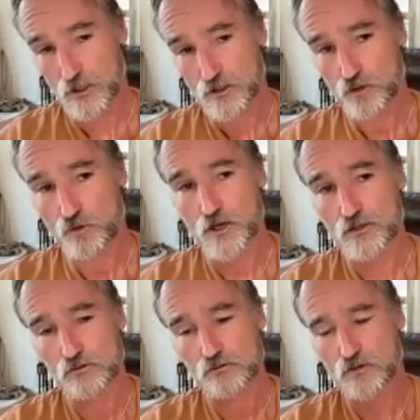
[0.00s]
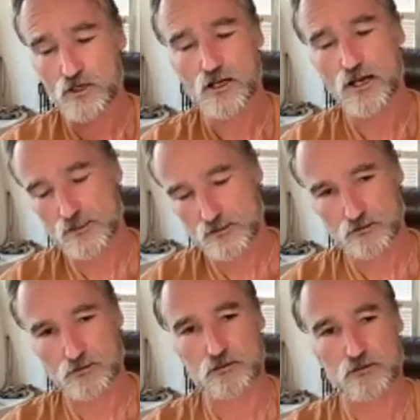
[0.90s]
So when you realize
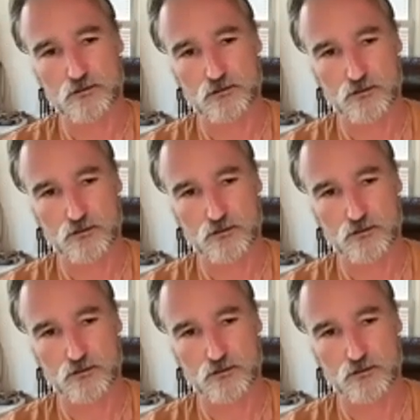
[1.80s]
this,